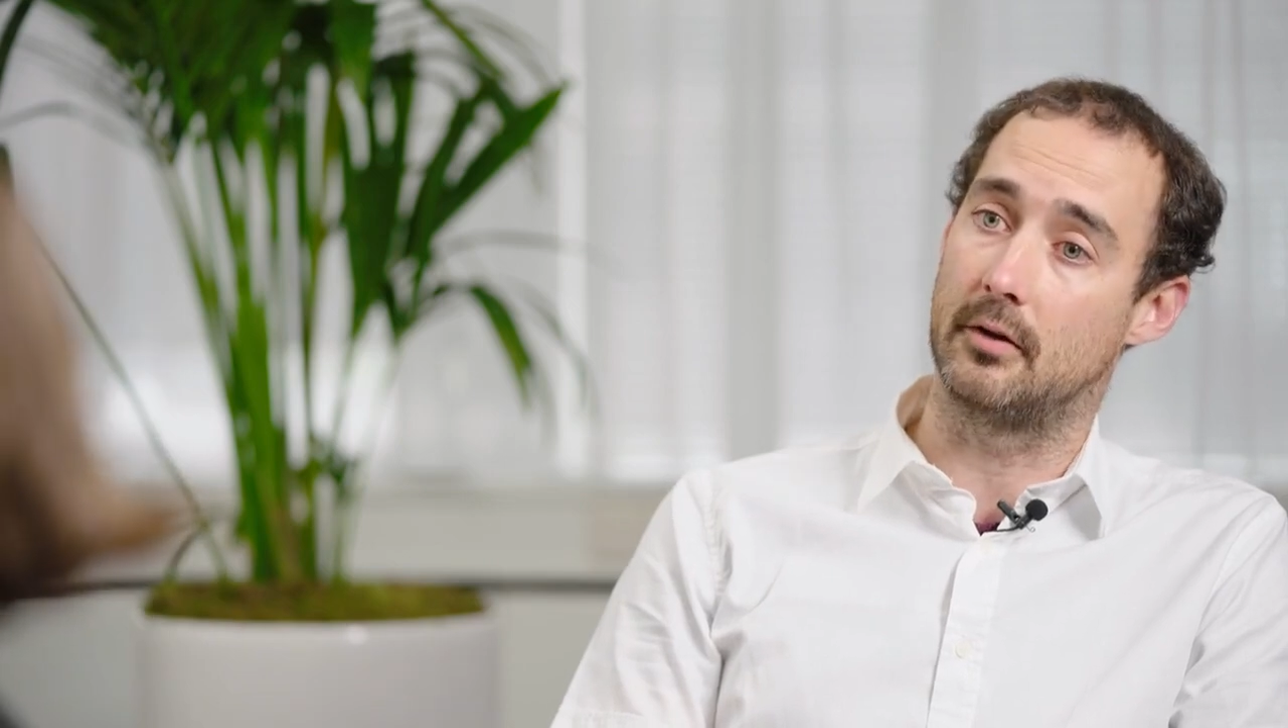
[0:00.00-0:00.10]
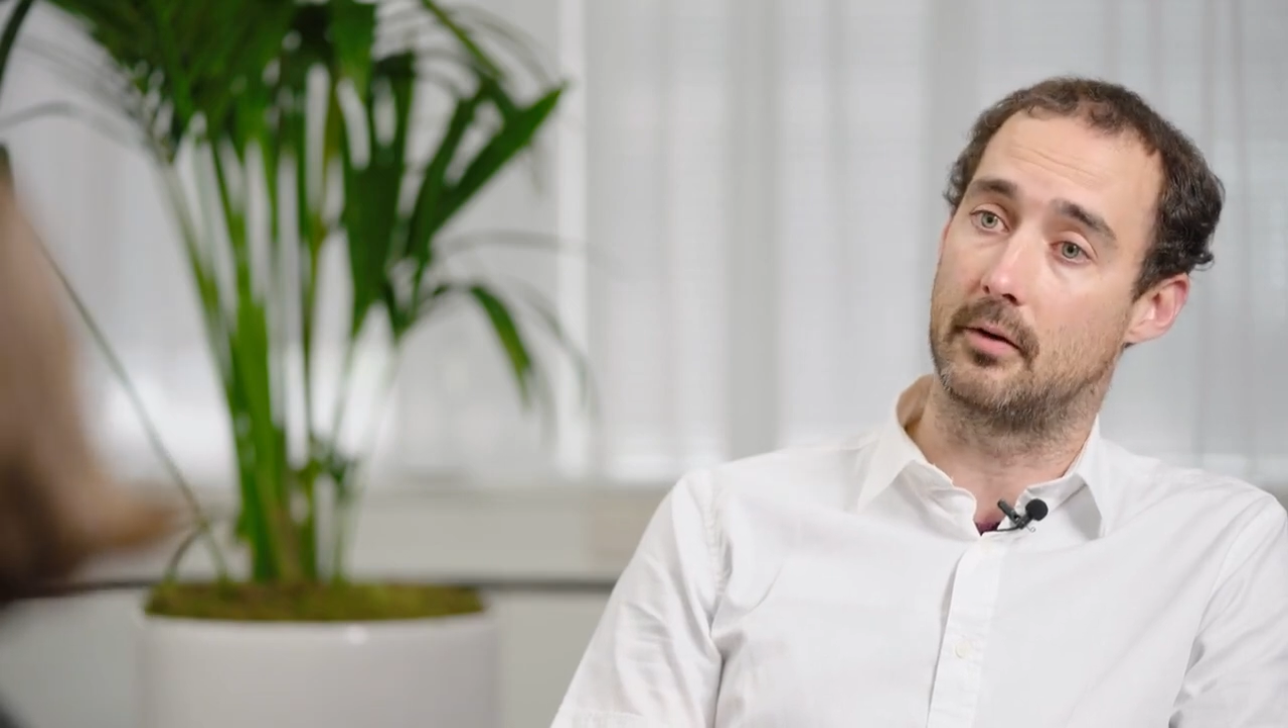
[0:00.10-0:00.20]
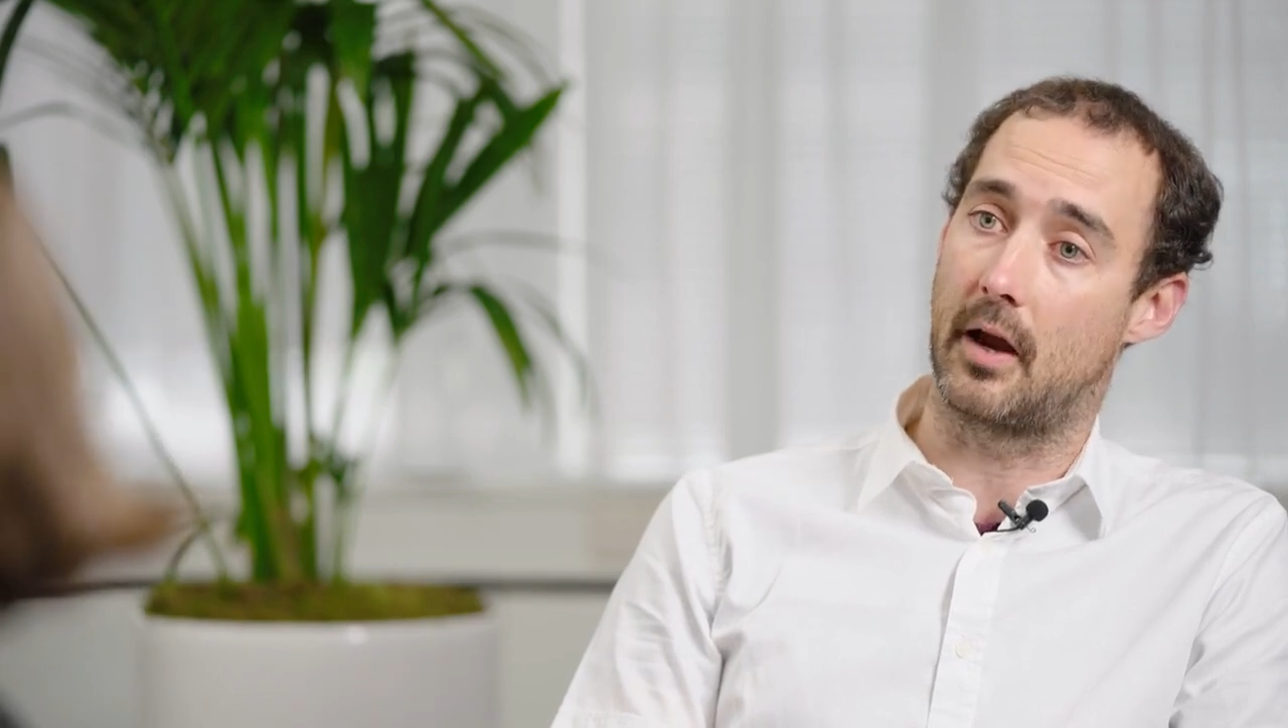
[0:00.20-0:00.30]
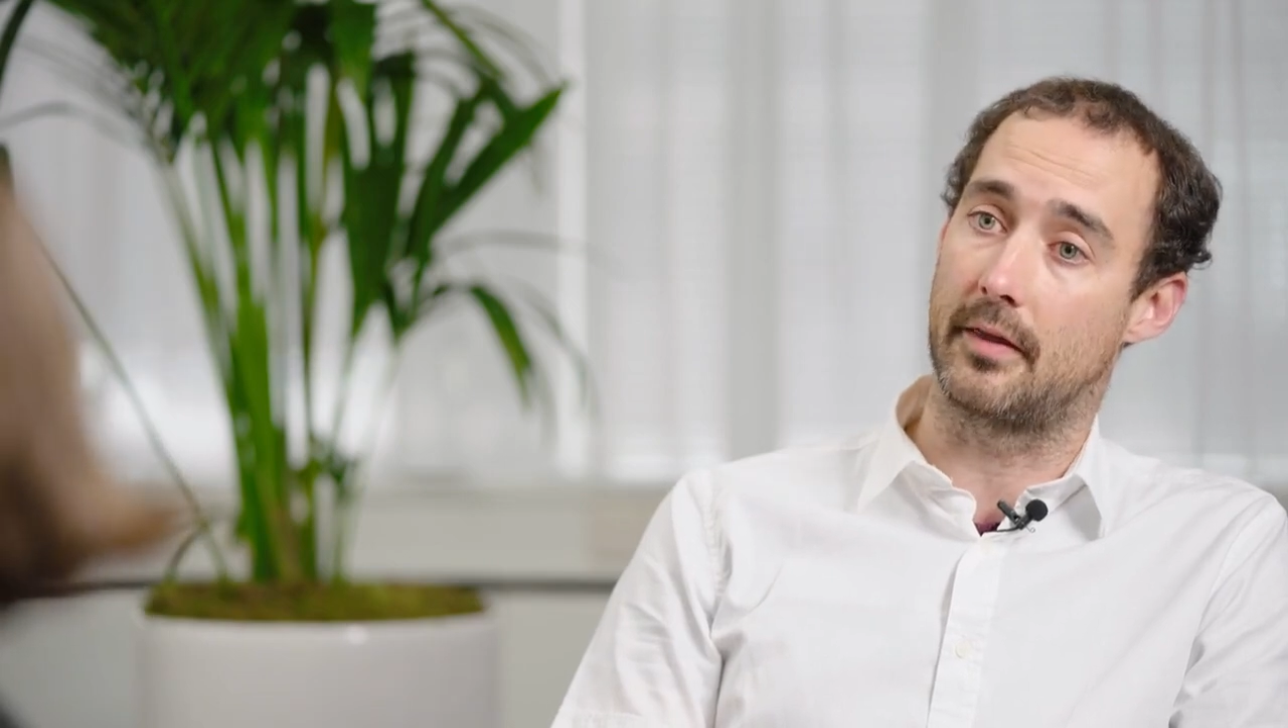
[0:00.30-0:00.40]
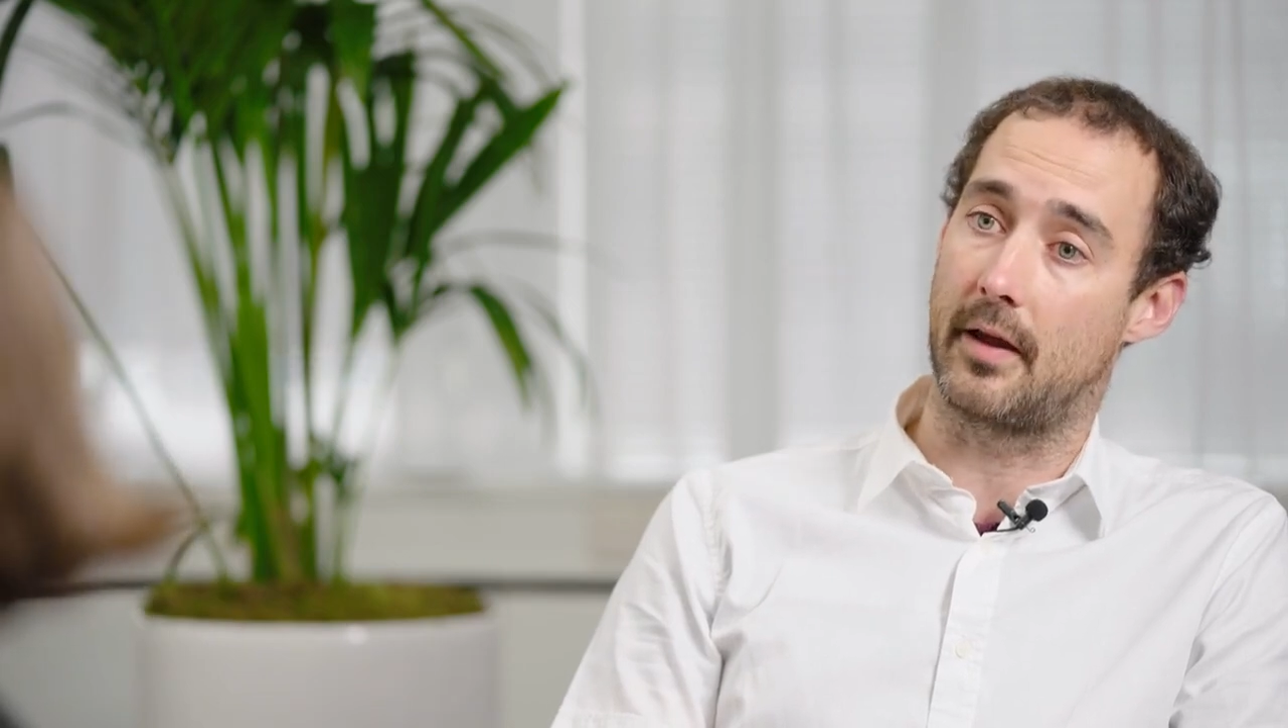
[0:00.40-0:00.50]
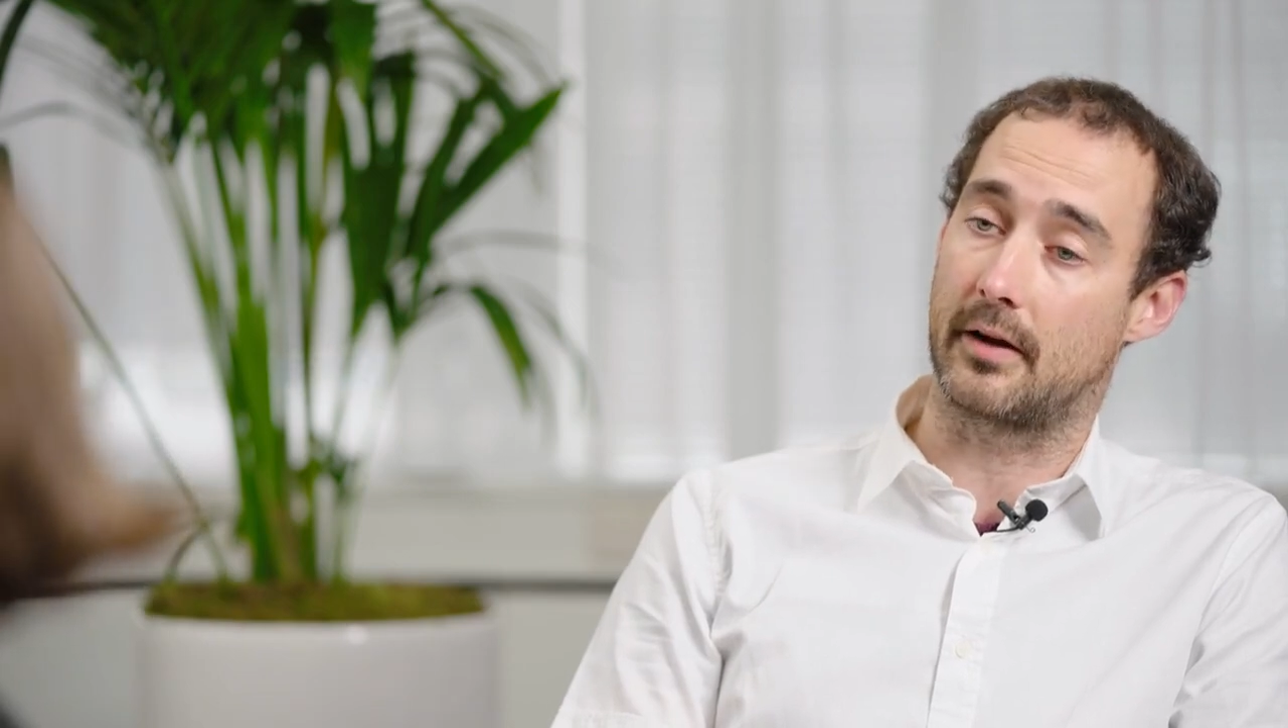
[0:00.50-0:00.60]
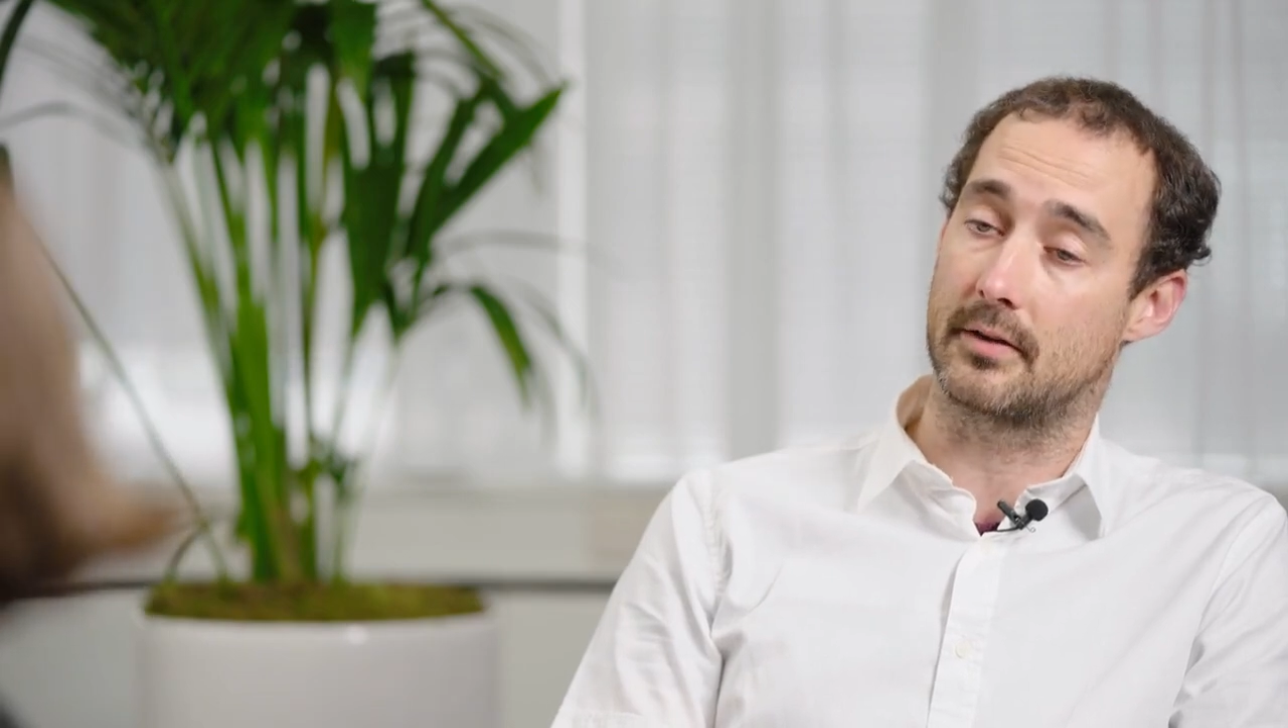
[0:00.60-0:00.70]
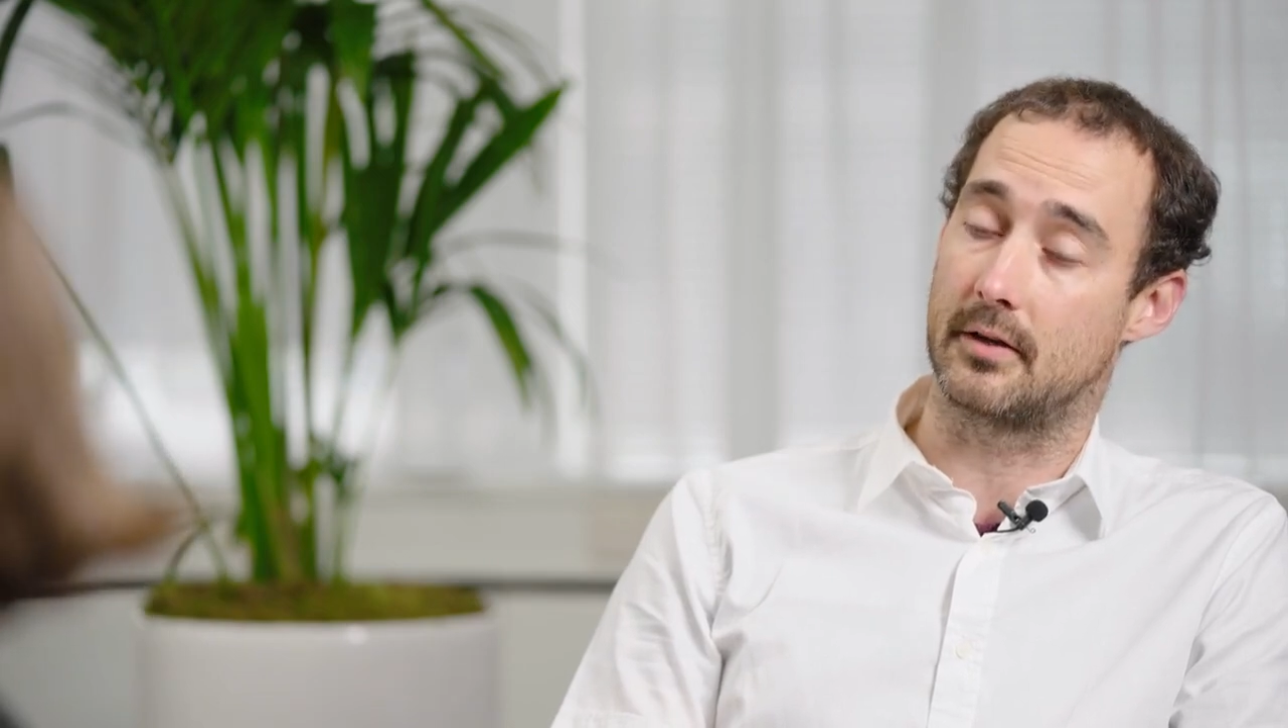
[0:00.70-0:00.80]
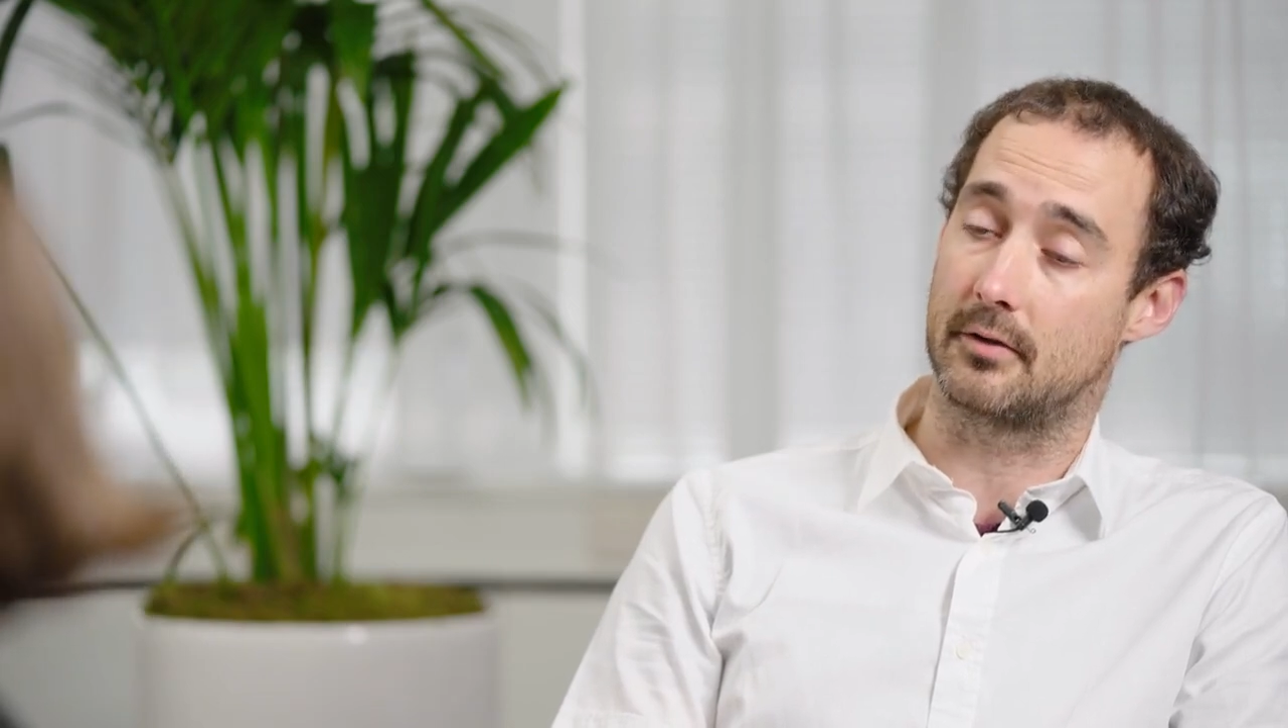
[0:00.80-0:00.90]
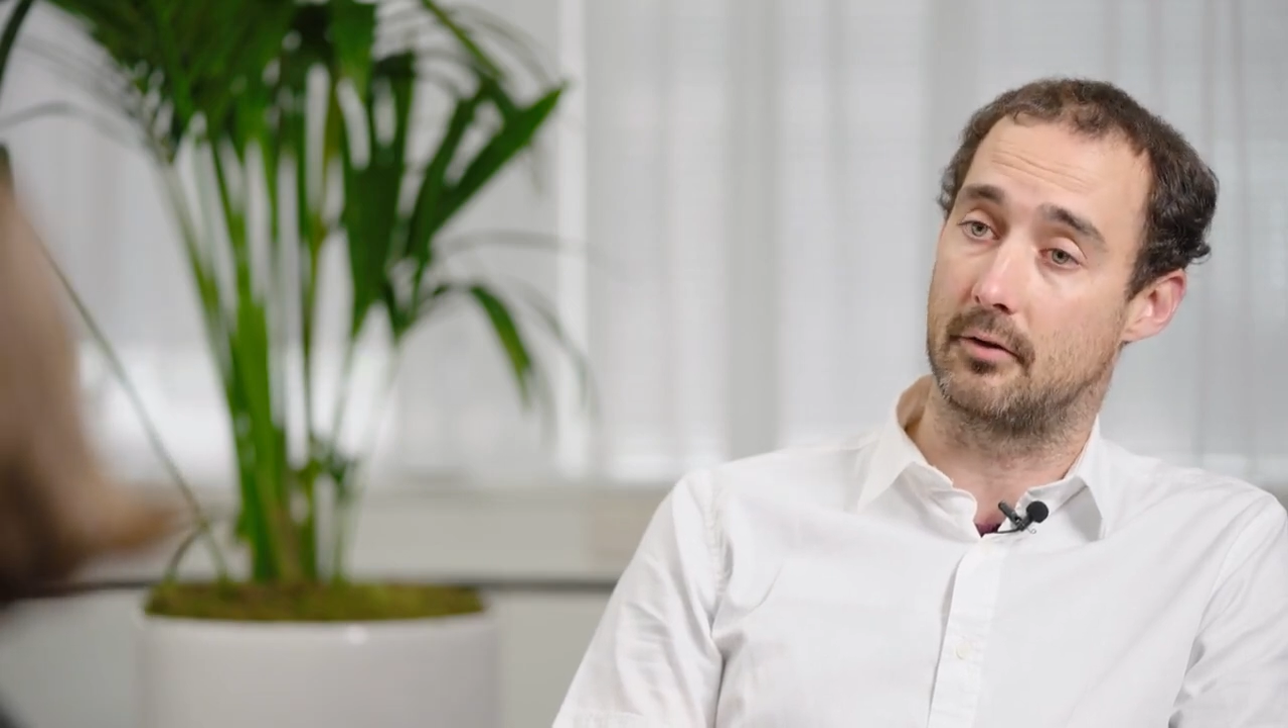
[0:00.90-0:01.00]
you get the access